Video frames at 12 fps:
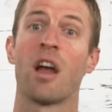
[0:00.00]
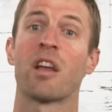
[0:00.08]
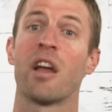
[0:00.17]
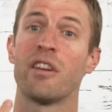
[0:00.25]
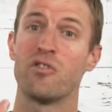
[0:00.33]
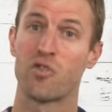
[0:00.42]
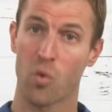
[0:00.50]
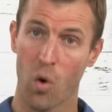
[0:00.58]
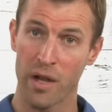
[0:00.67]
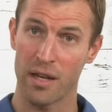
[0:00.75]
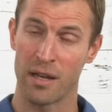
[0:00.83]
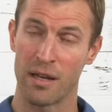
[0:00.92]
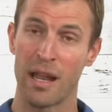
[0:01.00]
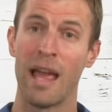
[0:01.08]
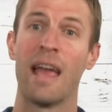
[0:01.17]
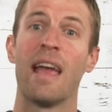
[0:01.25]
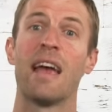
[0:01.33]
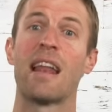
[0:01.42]
chondroitin,
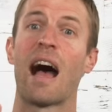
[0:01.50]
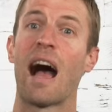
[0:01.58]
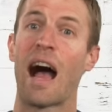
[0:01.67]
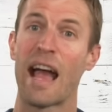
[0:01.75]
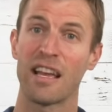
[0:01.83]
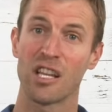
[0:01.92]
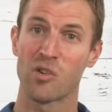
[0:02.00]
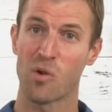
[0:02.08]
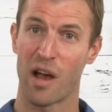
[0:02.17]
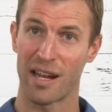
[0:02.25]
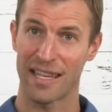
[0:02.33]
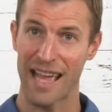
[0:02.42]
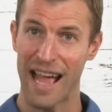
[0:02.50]
and hyaluronic